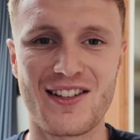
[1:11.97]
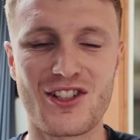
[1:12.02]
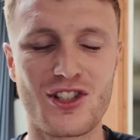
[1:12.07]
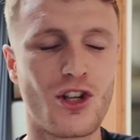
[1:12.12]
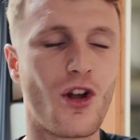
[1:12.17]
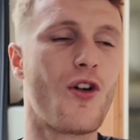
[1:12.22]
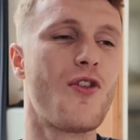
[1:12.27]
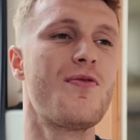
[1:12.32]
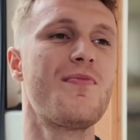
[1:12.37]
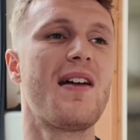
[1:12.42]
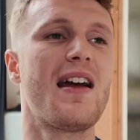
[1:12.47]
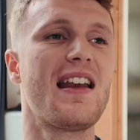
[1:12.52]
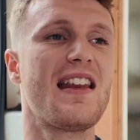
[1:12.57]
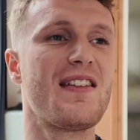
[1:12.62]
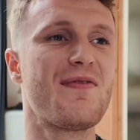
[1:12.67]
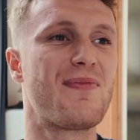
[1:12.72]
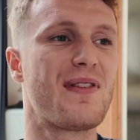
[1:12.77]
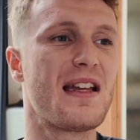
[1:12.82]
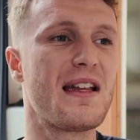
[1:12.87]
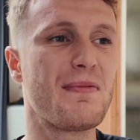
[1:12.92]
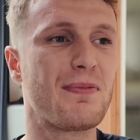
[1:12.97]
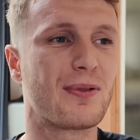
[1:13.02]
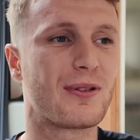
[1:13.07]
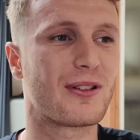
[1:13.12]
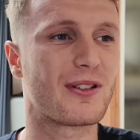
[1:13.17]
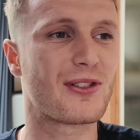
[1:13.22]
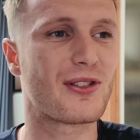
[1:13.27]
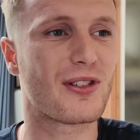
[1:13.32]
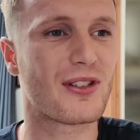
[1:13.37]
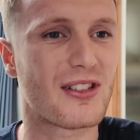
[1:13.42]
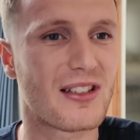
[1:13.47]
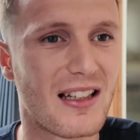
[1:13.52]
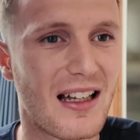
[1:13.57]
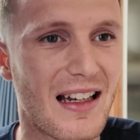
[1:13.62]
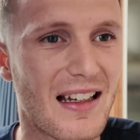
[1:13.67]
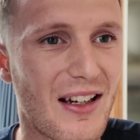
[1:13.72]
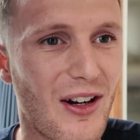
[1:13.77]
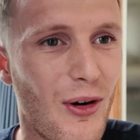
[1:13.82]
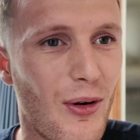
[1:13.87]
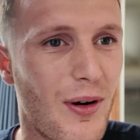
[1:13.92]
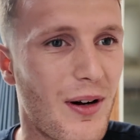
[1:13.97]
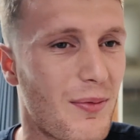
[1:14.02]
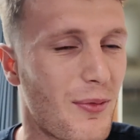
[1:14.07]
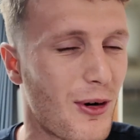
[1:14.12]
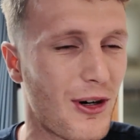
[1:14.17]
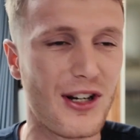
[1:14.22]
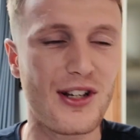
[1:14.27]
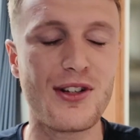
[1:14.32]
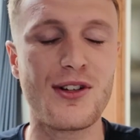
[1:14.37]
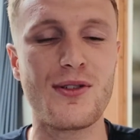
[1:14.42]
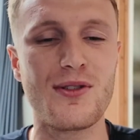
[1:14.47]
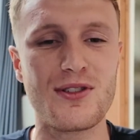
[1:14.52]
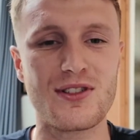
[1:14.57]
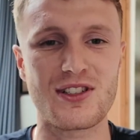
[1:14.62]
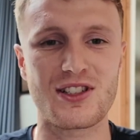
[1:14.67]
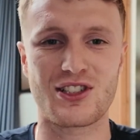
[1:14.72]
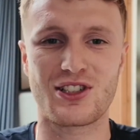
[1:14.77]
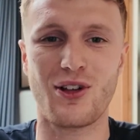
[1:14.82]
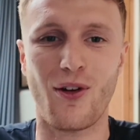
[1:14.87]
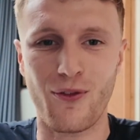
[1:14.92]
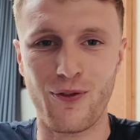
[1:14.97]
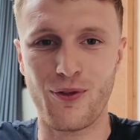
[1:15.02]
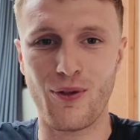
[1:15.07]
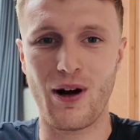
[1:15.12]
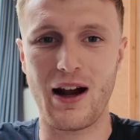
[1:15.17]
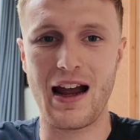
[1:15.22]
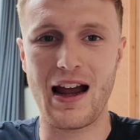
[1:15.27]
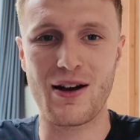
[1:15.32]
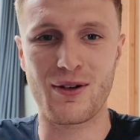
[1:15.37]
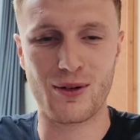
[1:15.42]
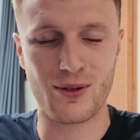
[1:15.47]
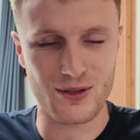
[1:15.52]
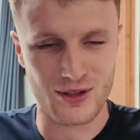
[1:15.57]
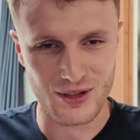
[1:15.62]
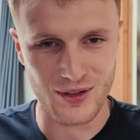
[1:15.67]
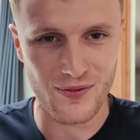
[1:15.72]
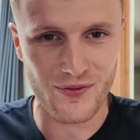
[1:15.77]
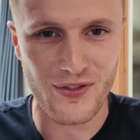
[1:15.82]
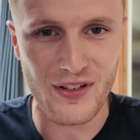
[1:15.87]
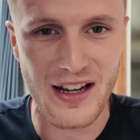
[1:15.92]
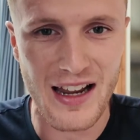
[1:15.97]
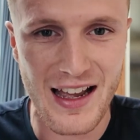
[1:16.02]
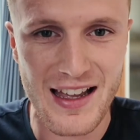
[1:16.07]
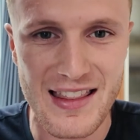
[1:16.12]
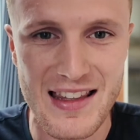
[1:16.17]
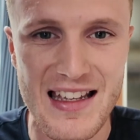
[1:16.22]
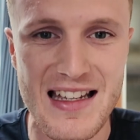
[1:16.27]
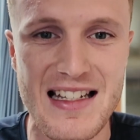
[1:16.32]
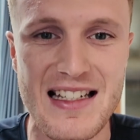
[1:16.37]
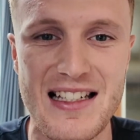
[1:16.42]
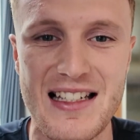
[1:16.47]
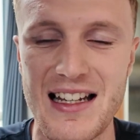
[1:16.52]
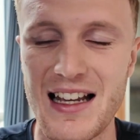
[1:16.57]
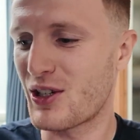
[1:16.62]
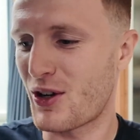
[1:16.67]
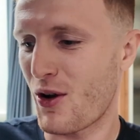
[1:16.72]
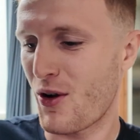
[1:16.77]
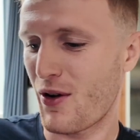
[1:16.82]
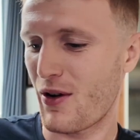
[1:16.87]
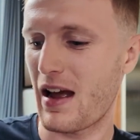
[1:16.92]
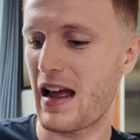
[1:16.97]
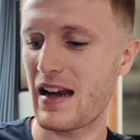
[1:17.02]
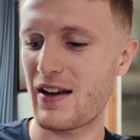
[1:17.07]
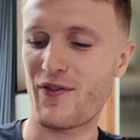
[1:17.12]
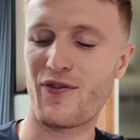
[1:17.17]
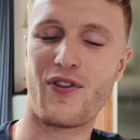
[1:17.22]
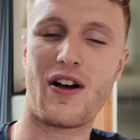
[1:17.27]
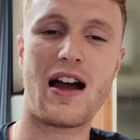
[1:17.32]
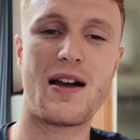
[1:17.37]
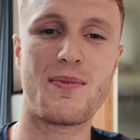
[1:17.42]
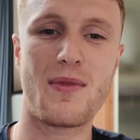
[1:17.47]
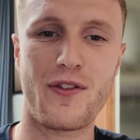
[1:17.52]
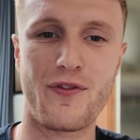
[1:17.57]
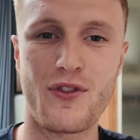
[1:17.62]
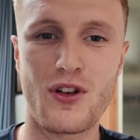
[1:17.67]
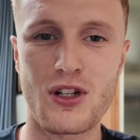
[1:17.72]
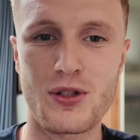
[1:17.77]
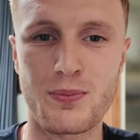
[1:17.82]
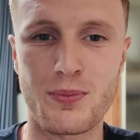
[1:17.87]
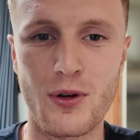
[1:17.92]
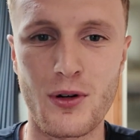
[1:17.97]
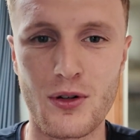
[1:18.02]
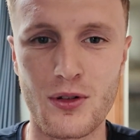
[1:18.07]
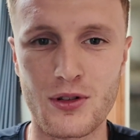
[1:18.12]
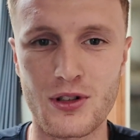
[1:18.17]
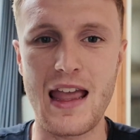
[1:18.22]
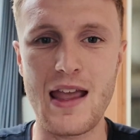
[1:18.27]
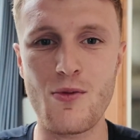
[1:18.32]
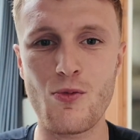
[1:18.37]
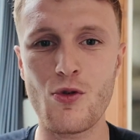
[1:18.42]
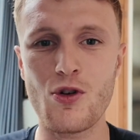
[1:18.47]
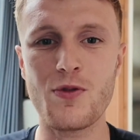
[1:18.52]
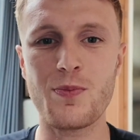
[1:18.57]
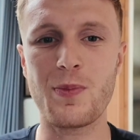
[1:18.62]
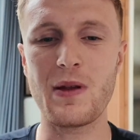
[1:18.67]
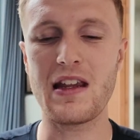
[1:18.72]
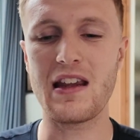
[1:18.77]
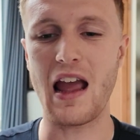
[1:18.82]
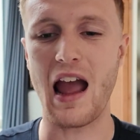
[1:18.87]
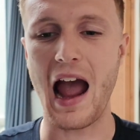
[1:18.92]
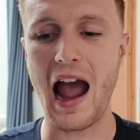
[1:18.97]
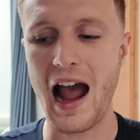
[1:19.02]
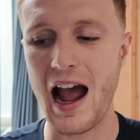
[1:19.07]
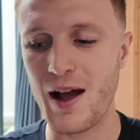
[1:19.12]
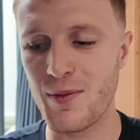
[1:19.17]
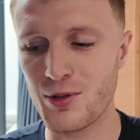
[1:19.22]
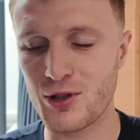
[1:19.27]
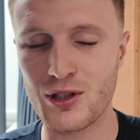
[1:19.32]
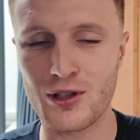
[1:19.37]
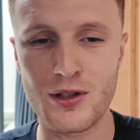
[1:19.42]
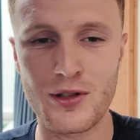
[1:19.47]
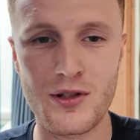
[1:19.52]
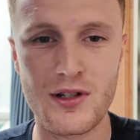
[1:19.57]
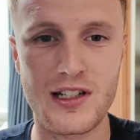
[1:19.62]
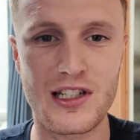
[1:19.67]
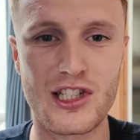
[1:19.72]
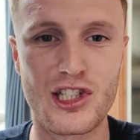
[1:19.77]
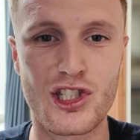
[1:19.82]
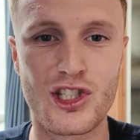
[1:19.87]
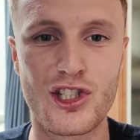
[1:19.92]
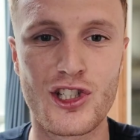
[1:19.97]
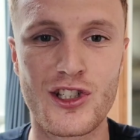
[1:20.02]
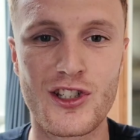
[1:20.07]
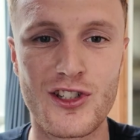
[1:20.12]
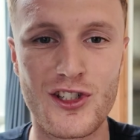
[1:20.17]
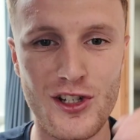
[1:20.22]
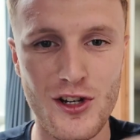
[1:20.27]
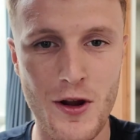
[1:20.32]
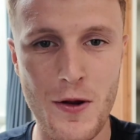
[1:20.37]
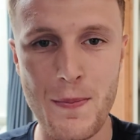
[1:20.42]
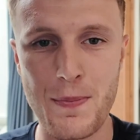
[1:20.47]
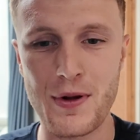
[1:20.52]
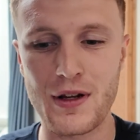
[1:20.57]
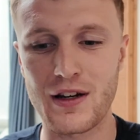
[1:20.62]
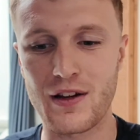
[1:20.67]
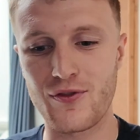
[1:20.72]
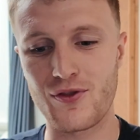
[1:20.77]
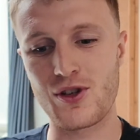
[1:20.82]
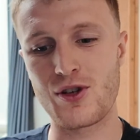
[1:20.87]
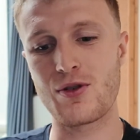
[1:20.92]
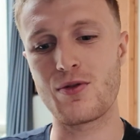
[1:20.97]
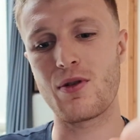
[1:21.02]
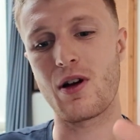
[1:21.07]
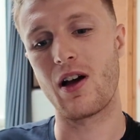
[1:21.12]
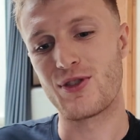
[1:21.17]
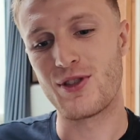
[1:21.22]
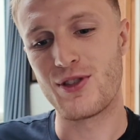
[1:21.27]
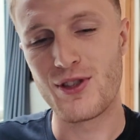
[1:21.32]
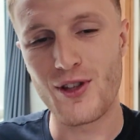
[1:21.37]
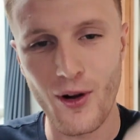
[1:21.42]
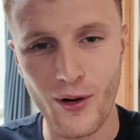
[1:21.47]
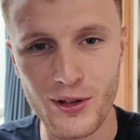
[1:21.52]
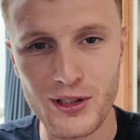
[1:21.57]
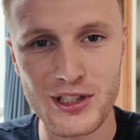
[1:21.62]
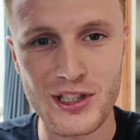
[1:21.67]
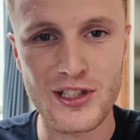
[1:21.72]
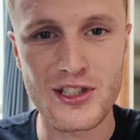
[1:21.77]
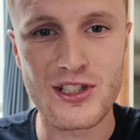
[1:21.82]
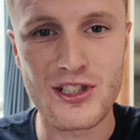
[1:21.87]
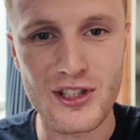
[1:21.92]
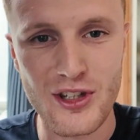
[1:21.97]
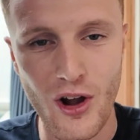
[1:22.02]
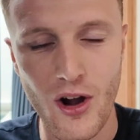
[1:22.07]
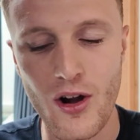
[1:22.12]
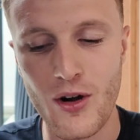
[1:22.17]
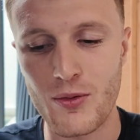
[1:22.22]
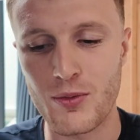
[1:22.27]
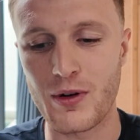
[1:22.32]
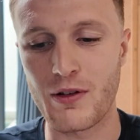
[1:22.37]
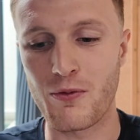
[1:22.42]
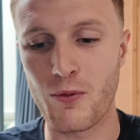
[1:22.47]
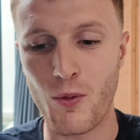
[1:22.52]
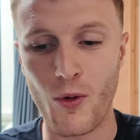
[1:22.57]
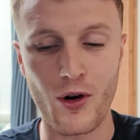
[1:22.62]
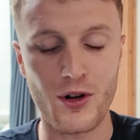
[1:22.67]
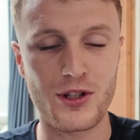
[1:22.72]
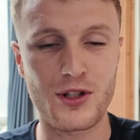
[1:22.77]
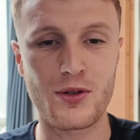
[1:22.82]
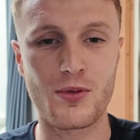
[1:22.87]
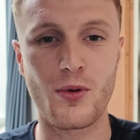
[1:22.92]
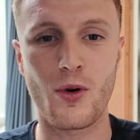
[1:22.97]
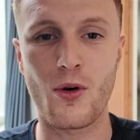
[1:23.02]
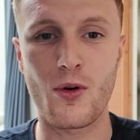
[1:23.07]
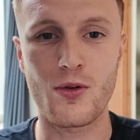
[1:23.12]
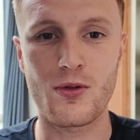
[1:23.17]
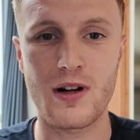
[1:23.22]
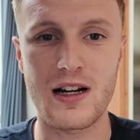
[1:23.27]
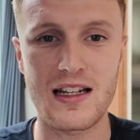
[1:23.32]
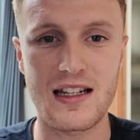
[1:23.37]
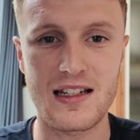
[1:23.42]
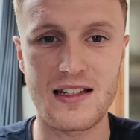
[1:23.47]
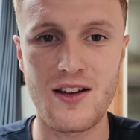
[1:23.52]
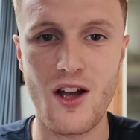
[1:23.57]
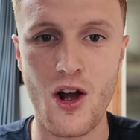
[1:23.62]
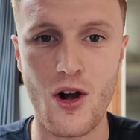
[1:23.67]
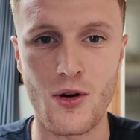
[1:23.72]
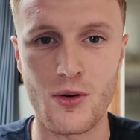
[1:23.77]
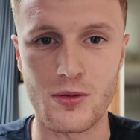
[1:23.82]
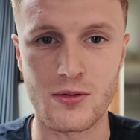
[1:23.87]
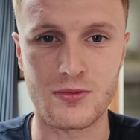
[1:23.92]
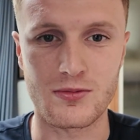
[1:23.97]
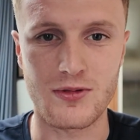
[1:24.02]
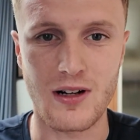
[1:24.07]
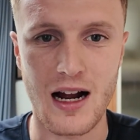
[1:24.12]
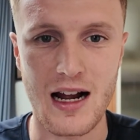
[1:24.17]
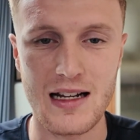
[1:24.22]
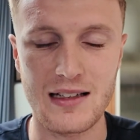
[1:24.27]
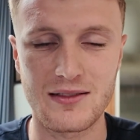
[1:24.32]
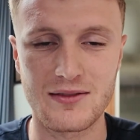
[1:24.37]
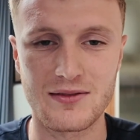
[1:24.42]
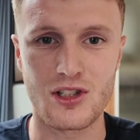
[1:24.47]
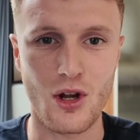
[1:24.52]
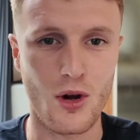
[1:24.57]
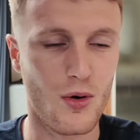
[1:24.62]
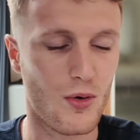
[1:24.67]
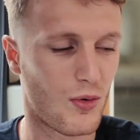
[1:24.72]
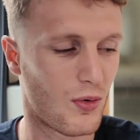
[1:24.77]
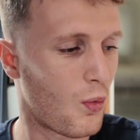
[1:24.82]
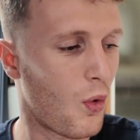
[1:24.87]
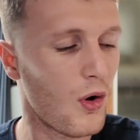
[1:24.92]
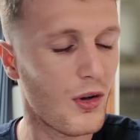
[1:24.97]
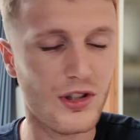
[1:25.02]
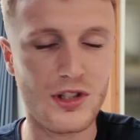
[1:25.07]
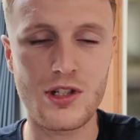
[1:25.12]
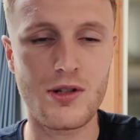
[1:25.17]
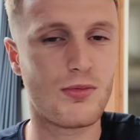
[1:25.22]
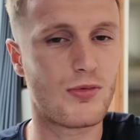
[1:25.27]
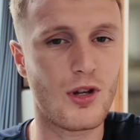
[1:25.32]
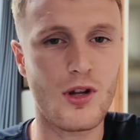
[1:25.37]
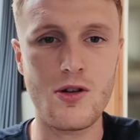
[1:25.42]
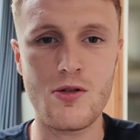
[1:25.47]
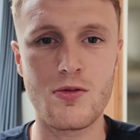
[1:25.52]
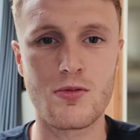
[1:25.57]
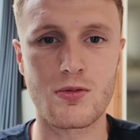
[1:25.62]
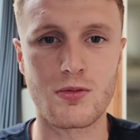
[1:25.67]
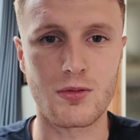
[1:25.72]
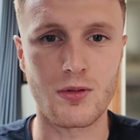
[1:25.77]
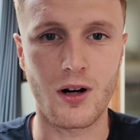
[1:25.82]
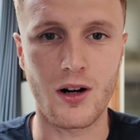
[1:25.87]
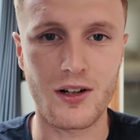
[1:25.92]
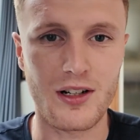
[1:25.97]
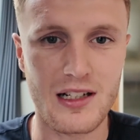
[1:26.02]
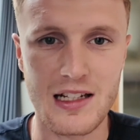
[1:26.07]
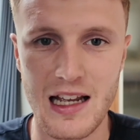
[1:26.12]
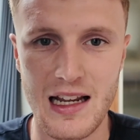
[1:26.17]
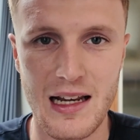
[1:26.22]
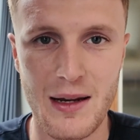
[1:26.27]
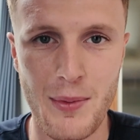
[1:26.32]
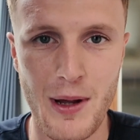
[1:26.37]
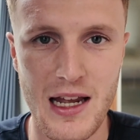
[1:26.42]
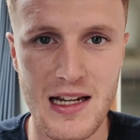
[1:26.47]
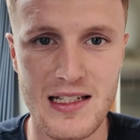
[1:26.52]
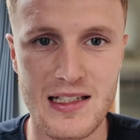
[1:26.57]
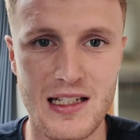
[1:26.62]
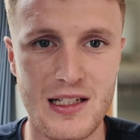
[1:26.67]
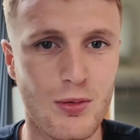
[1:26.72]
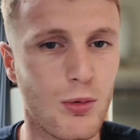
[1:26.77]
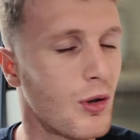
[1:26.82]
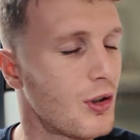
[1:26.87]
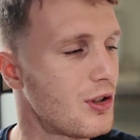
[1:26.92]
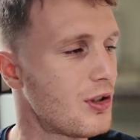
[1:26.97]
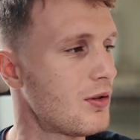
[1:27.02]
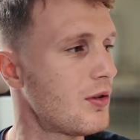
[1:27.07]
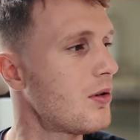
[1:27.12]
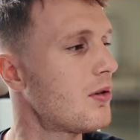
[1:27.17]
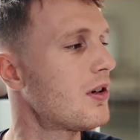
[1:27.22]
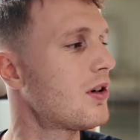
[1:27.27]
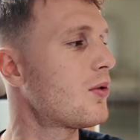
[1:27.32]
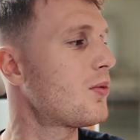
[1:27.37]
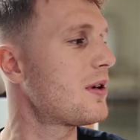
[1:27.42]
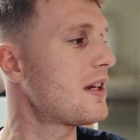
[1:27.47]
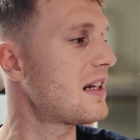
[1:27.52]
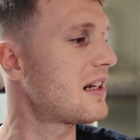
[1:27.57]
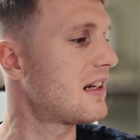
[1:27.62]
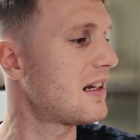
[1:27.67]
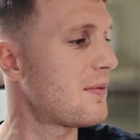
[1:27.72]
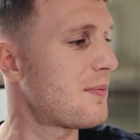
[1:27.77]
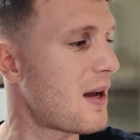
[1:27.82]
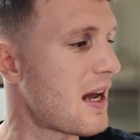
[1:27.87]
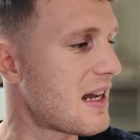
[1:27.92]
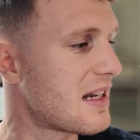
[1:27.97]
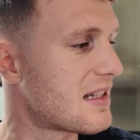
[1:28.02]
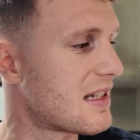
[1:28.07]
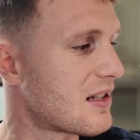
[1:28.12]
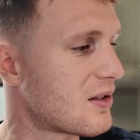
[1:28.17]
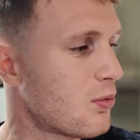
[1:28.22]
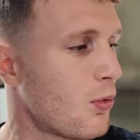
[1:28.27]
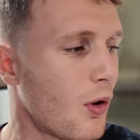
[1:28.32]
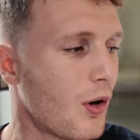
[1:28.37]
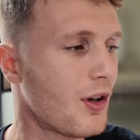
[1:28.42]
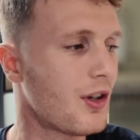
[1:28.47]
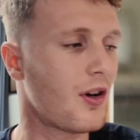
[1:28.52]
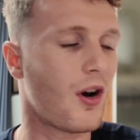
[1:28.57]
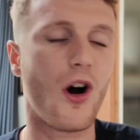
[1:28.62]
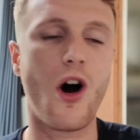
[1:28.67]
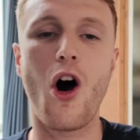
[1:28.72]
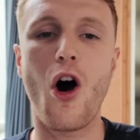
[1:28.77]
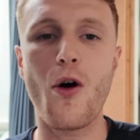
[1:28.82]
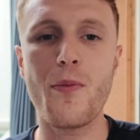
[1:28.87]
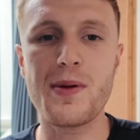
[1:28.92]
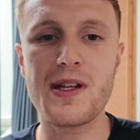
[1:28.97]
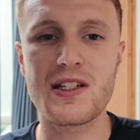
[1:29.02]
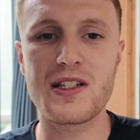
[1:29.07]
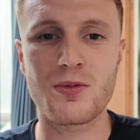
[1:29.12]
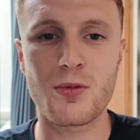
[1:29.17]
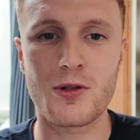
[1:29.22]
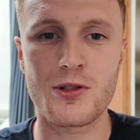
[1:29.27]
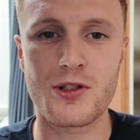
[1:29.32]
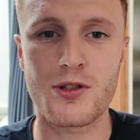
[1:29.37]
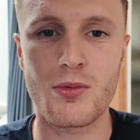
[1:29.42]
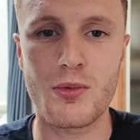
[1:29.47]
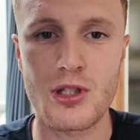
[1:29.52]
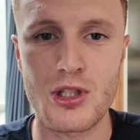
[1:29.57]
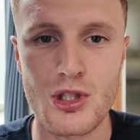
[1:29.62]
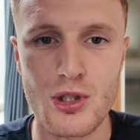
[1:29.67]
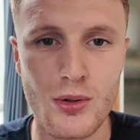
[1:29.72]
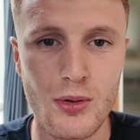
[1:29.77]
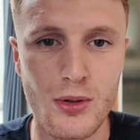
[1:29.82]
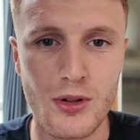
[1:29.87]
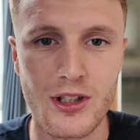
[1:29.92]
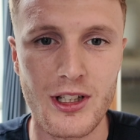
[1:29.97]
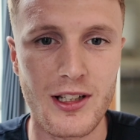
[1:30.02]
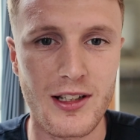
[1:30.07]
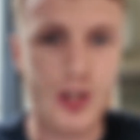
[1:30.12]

So many people are just like, oh, I'm going to use software or something like this to go ahead and find my first product. It would be absolutely stupid of you not to start with what you already know, right? So what do you do on a daily basis? What do you do on a weekly basis? What are your hobbies? What do you enjoy?